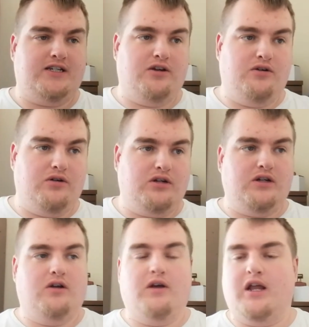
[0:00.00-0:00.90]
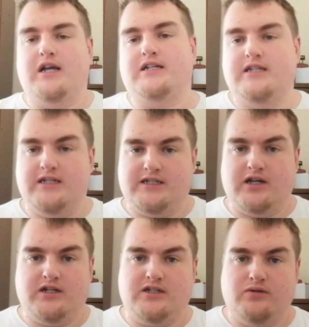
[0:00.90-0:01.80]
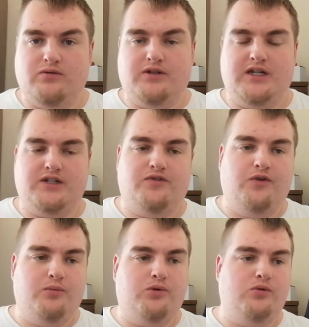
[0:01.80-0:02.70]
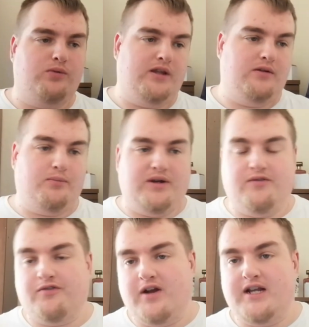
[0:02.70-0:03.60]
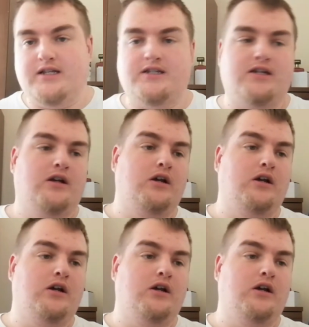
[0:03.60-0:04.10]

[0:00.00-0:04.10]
so I like to discuss all things football, whether it be friends,